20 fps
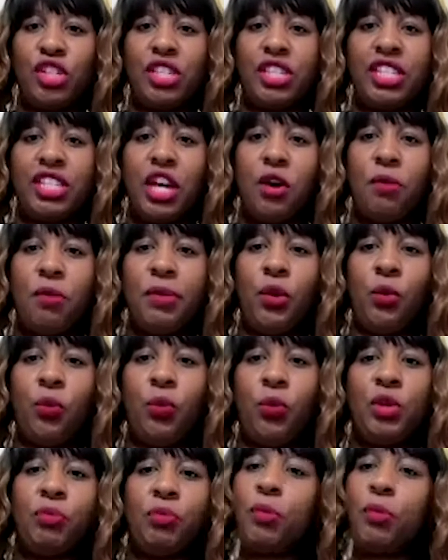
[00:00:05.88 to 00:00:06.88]
So just tell me,
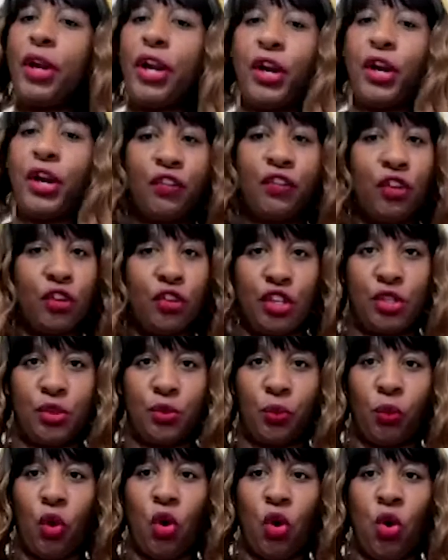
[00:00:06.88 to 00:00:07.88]
when preparing for
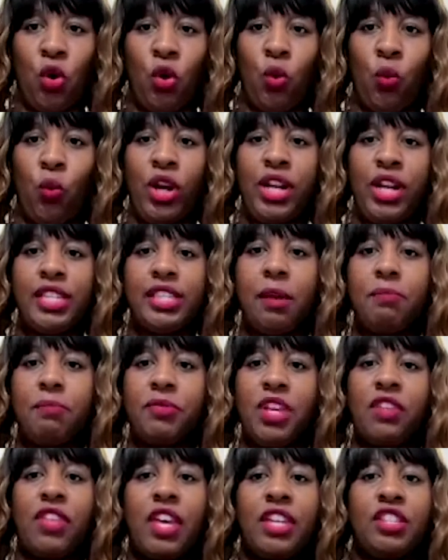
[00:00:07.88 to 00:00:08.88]
this role, what is
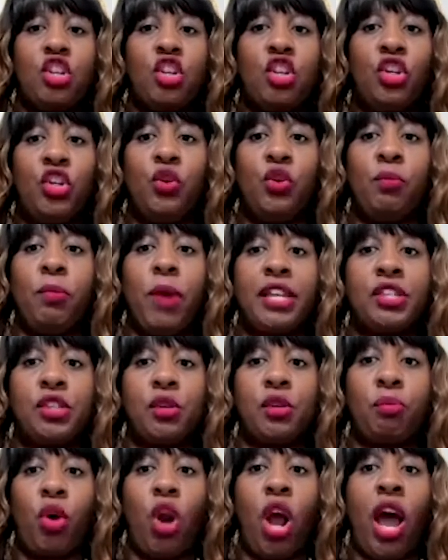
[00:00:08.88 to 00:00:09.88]
something that took you by
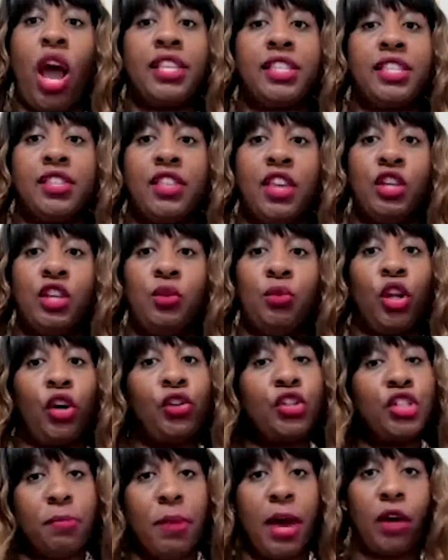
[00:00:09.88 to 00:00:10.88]
surprise that you
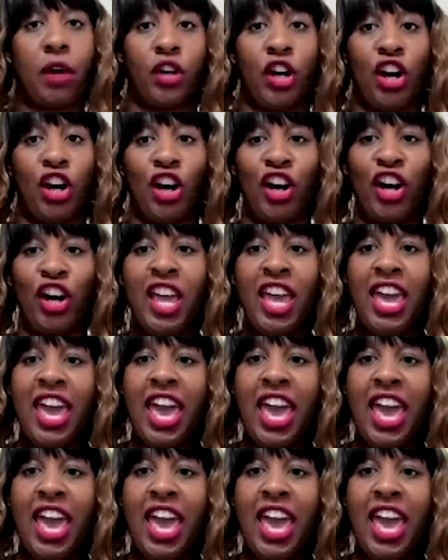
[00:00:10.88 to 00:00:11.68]
learned about her,